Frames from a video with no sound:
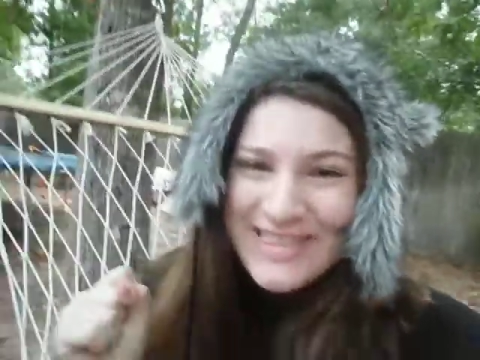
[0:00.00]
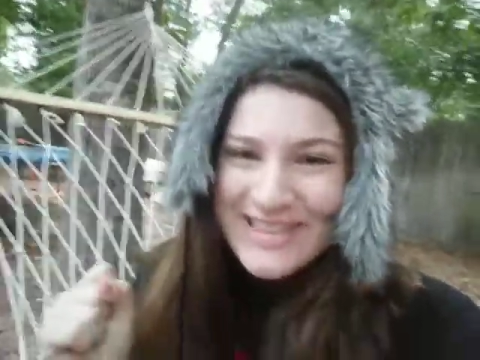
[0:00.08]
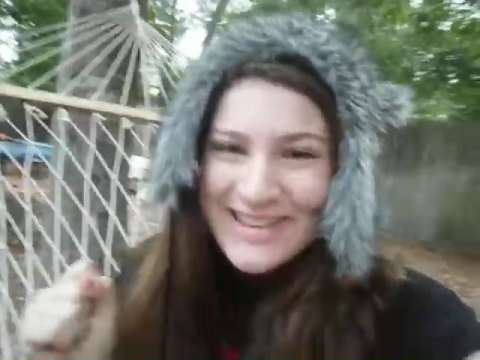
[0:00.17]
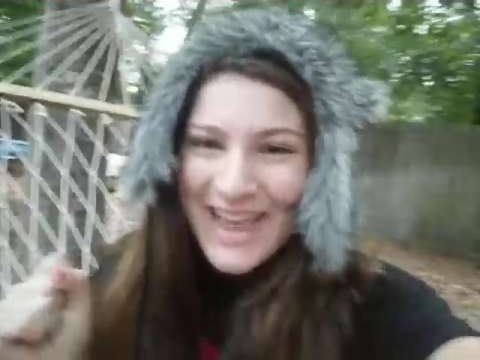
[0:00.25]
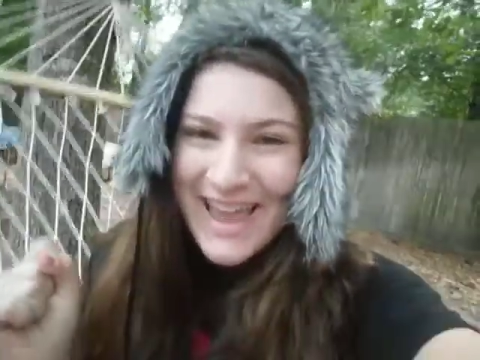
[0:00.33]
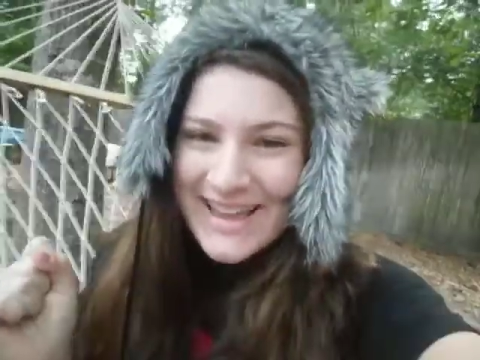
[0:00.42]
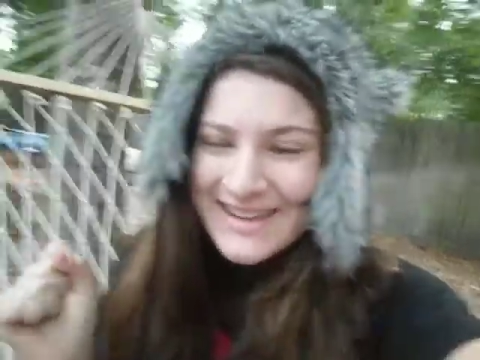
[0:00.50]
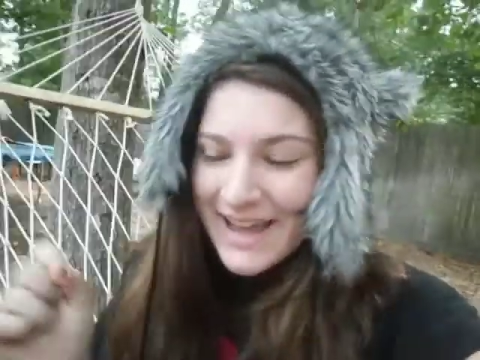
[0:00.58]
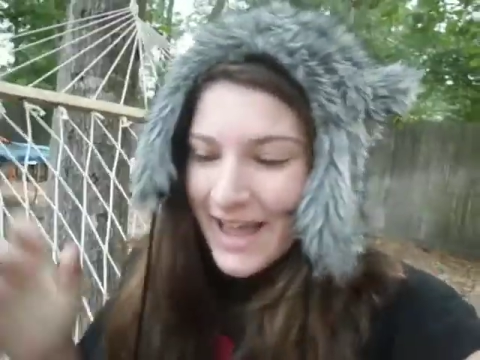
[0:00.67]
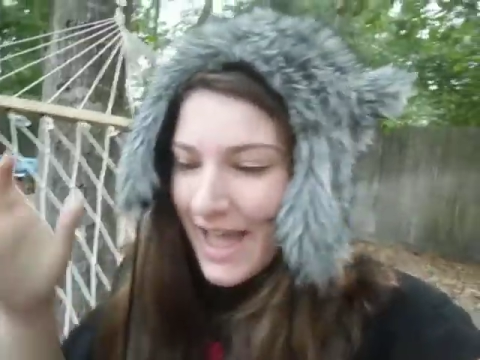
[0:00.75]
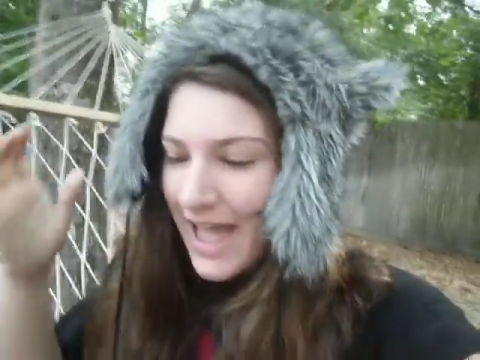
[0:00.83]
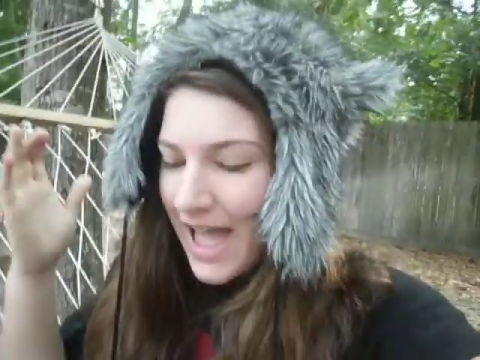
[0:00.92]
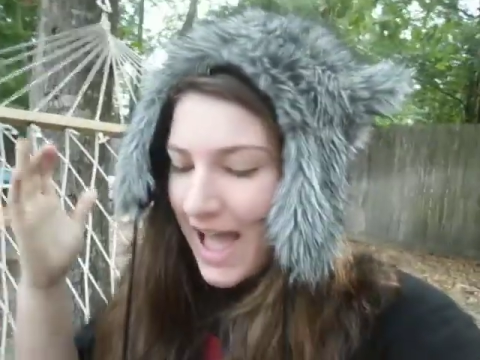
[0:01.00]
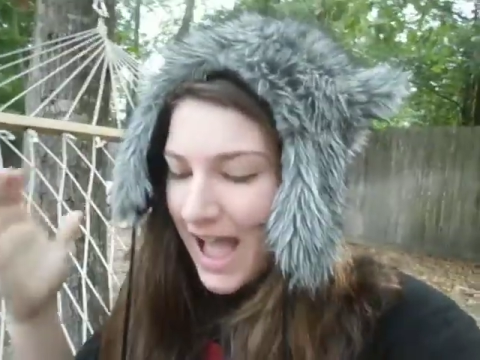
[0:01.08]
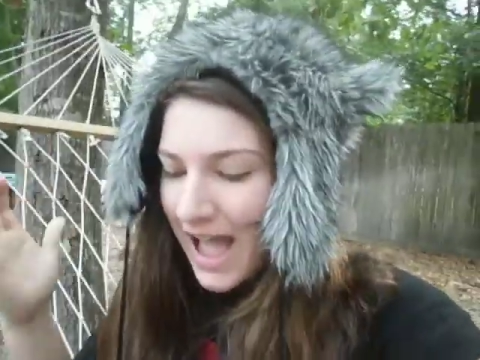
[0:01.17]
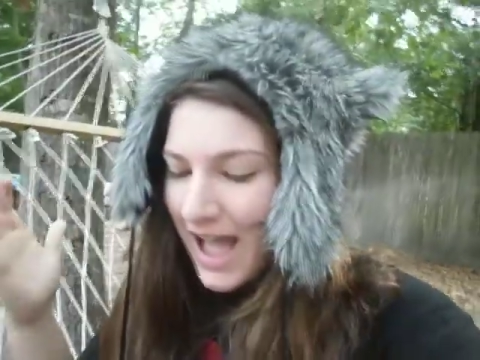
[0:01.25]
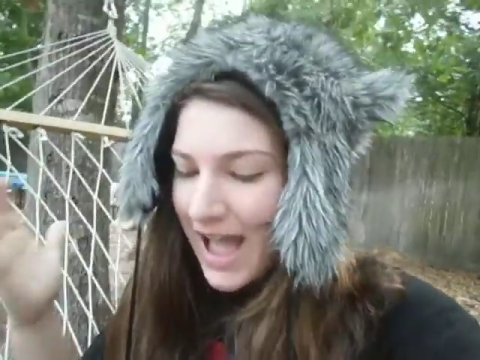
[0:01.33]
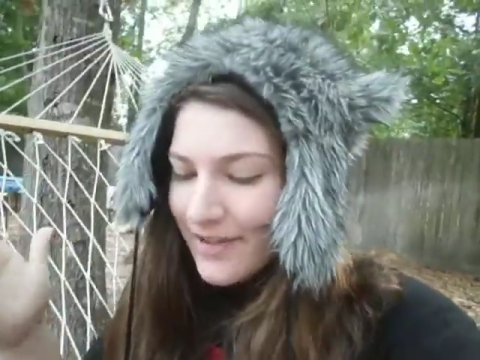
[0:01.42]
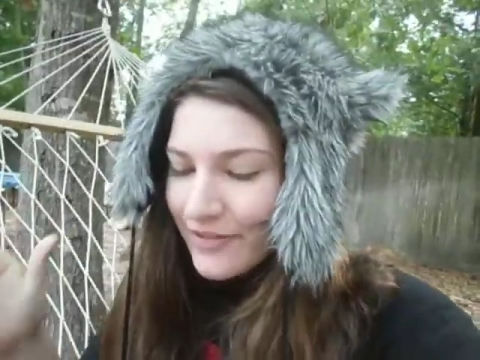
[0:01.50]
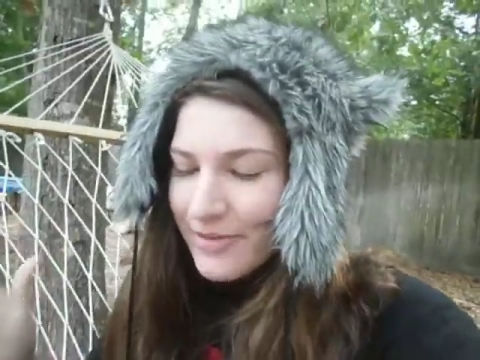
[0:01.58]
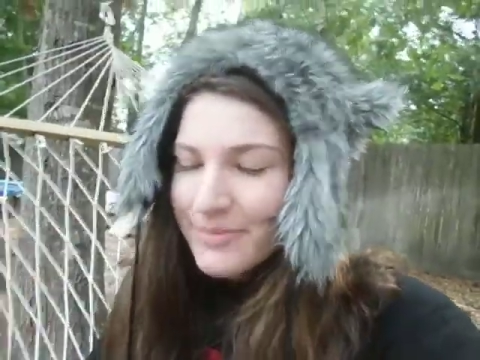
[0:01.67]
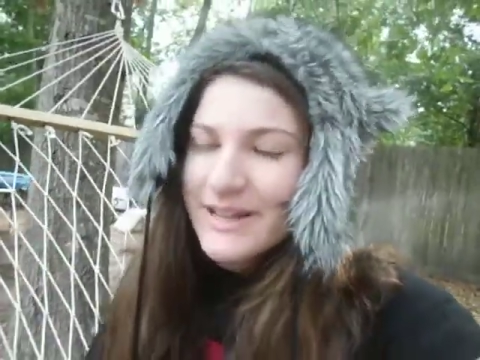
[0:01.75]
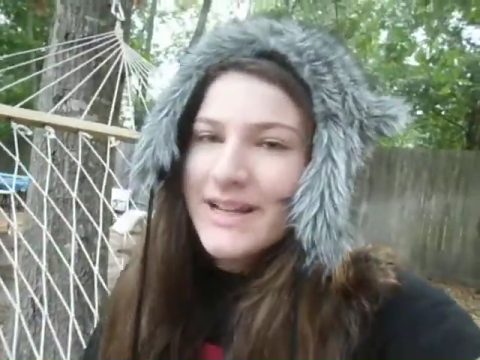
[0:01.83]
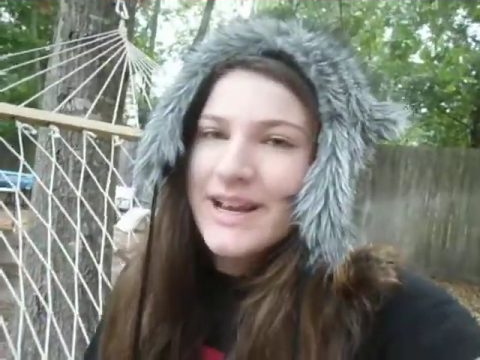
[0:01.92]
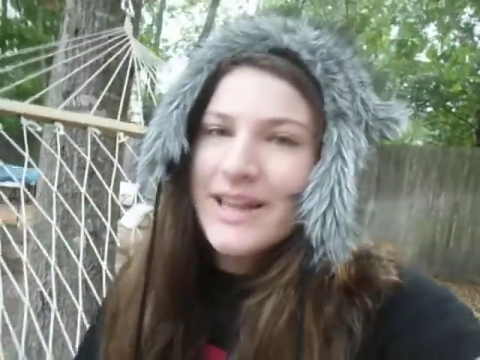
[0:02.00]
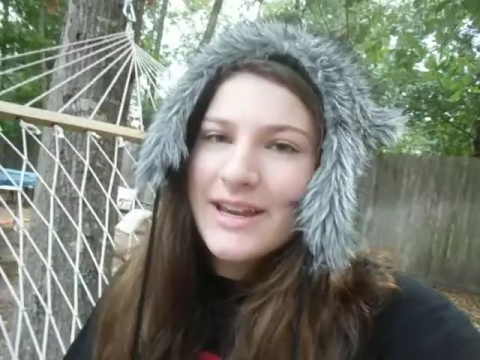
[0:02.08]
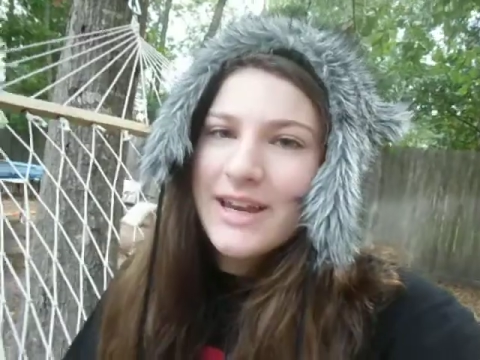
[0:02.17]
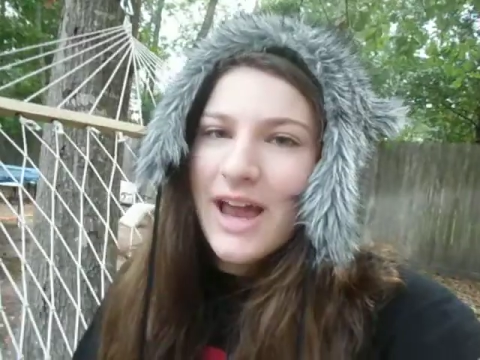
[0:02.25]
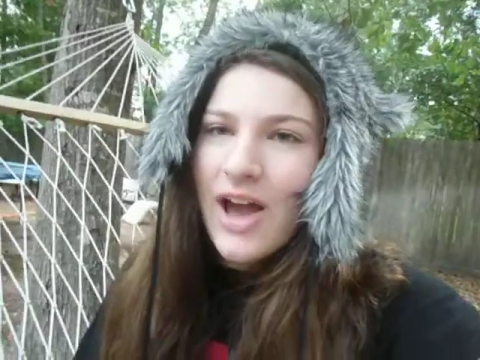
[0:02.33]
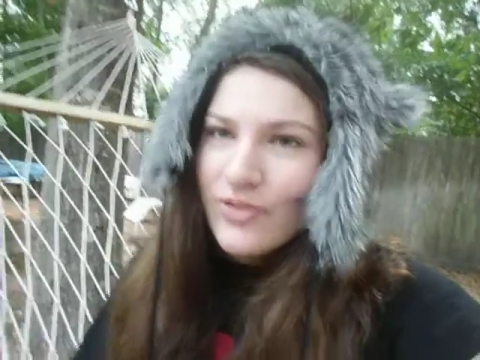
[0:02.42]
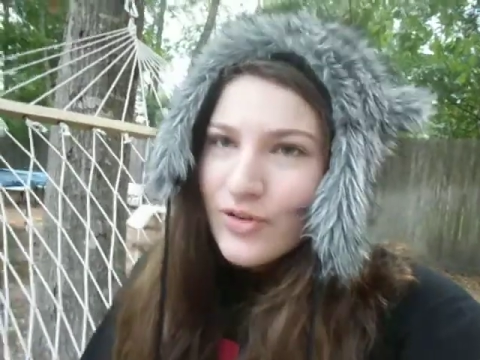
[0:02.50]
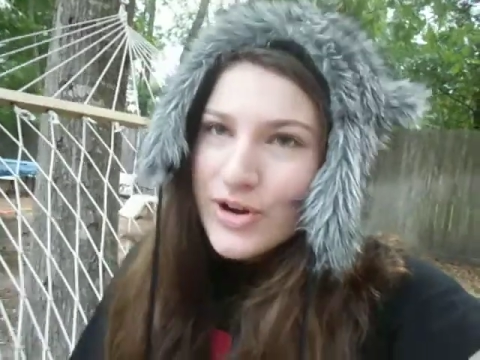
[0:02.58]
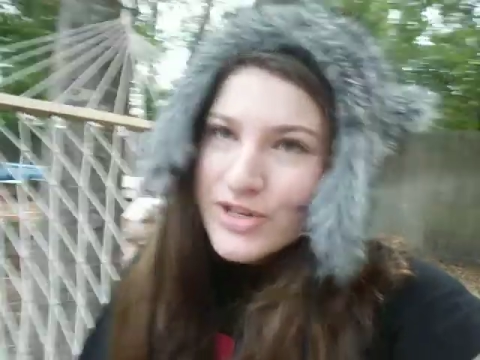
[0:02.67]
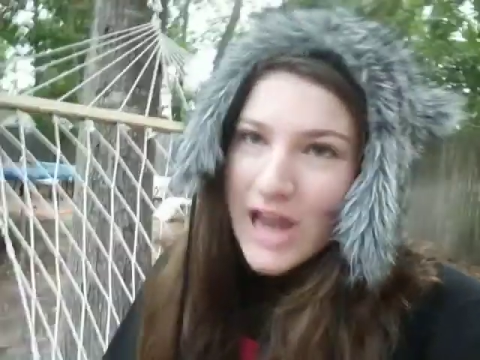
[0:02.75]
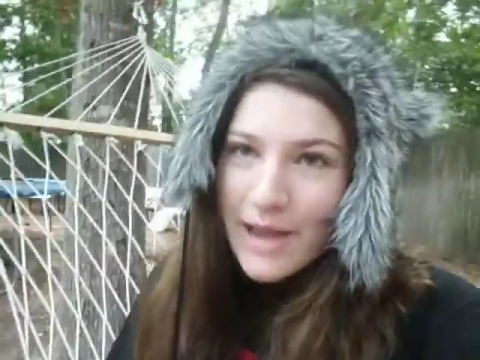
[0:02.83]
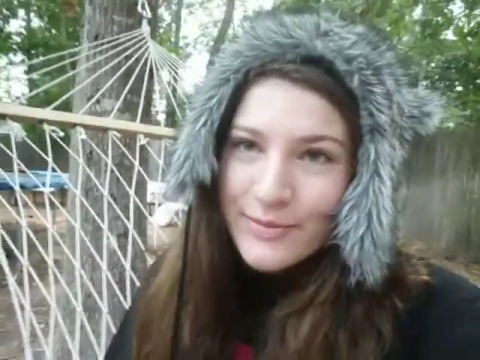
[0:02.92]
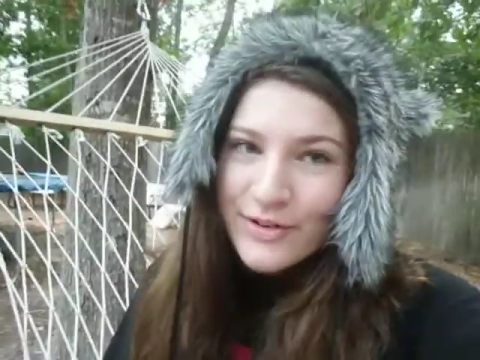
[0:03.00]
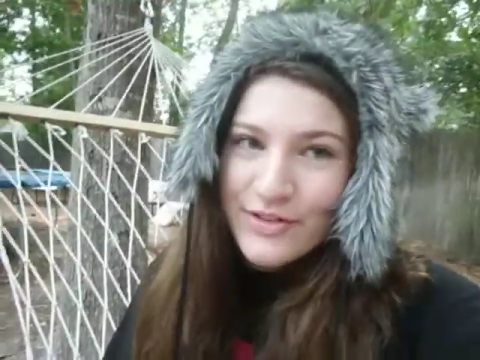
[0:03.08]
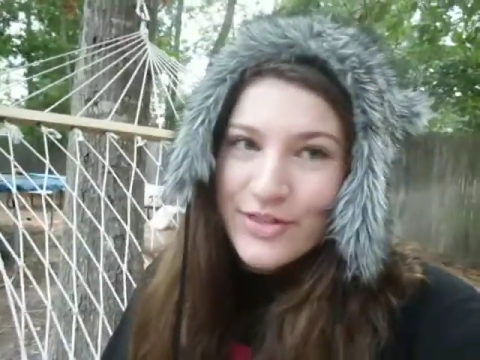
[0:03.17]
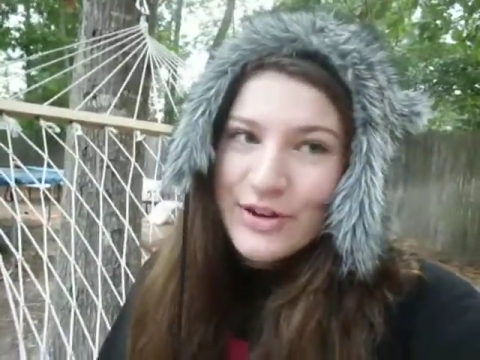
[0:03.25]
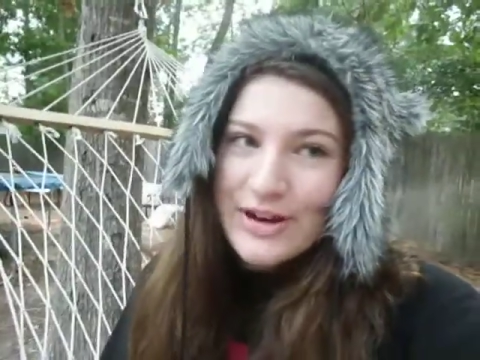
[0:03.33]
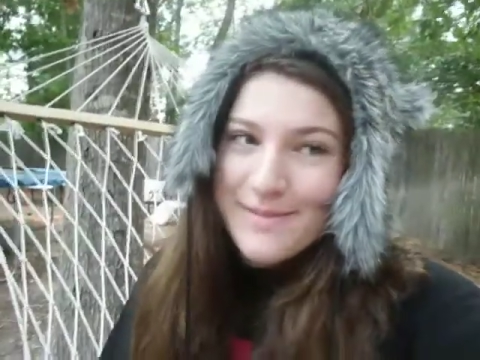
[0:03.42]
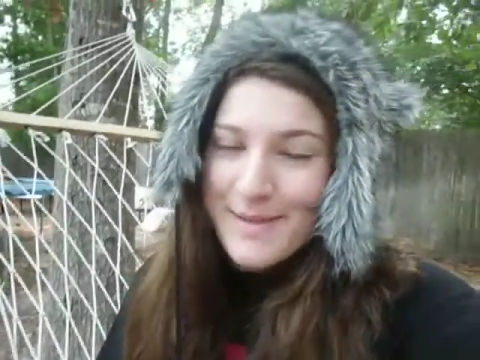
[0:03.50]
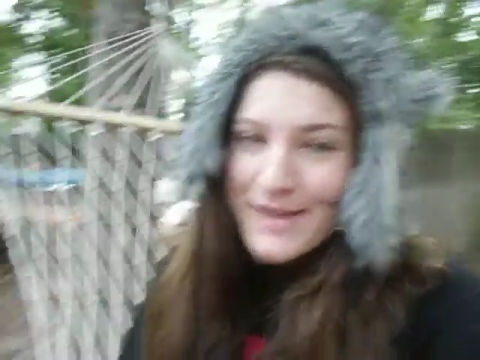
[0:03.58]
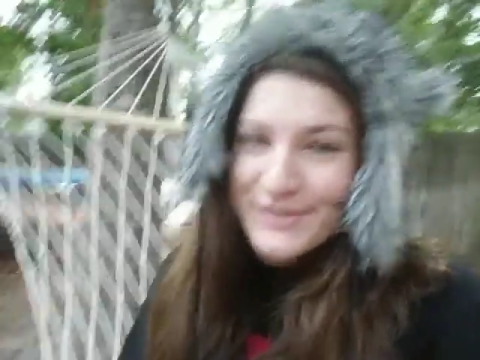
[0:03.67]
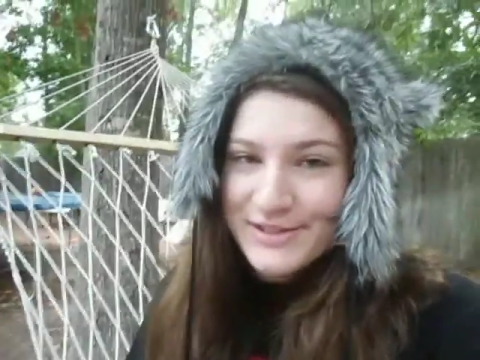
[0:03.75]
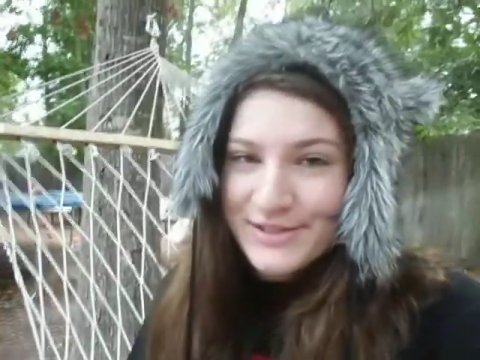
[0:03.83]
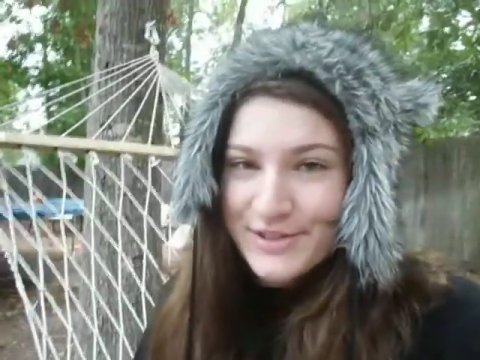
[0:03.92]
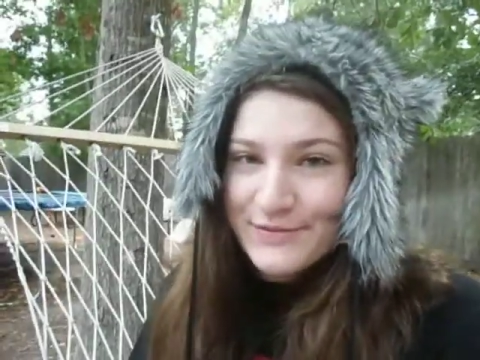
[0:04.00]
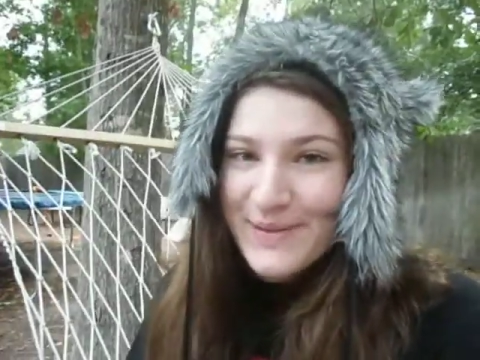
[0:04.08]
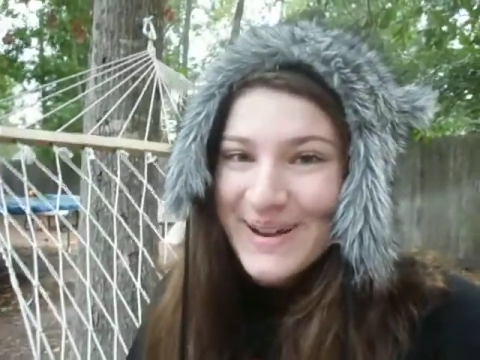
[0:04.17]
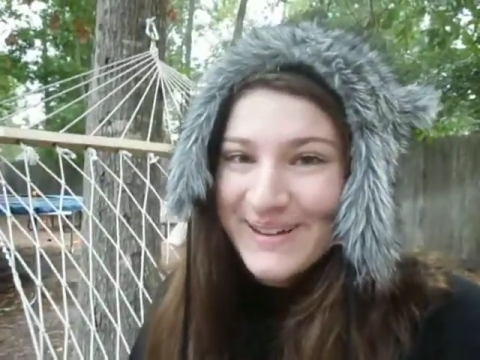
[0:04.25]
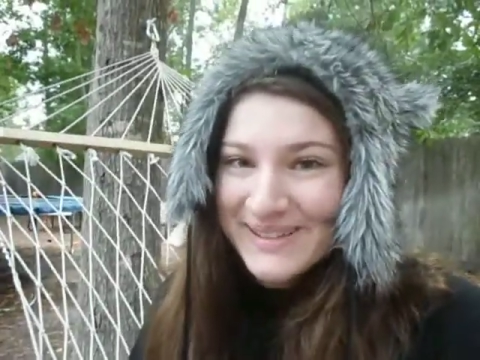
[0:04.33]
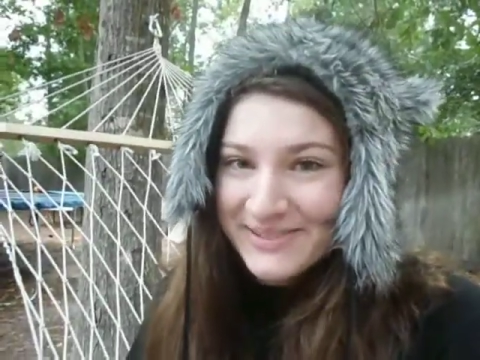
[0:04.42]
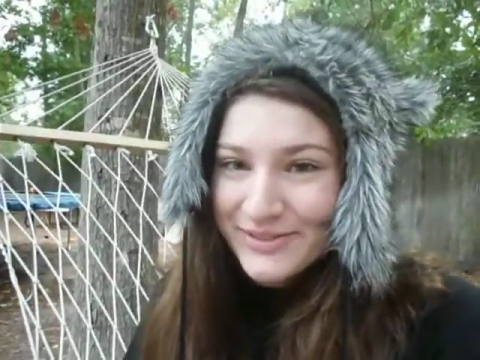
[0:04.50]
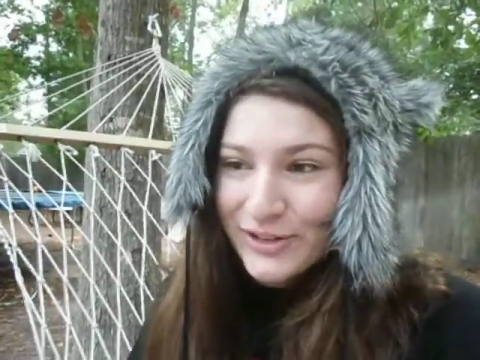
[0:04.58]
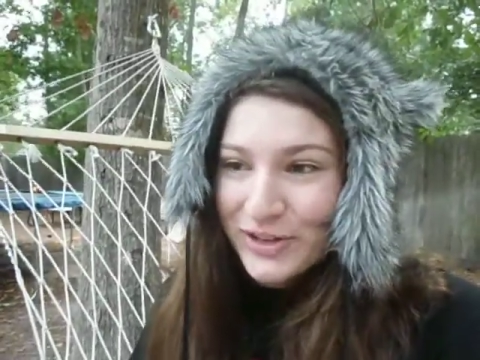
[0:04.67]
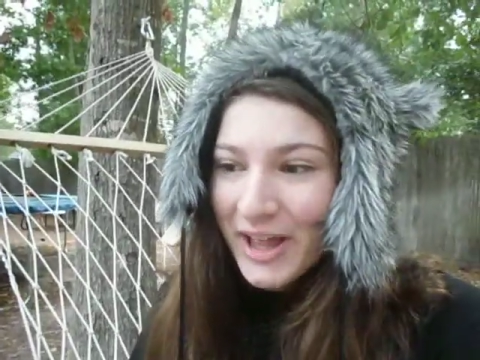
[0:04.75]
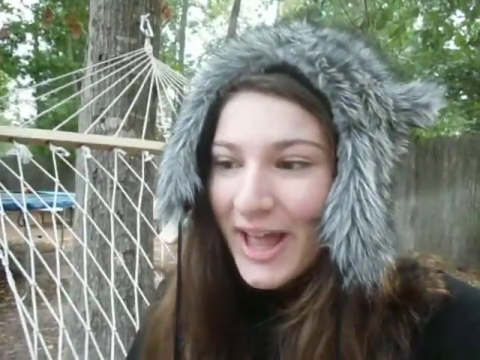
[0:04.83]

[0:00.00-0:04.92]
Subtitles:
again. I have completed 4 chapters and 30 pages of my novel,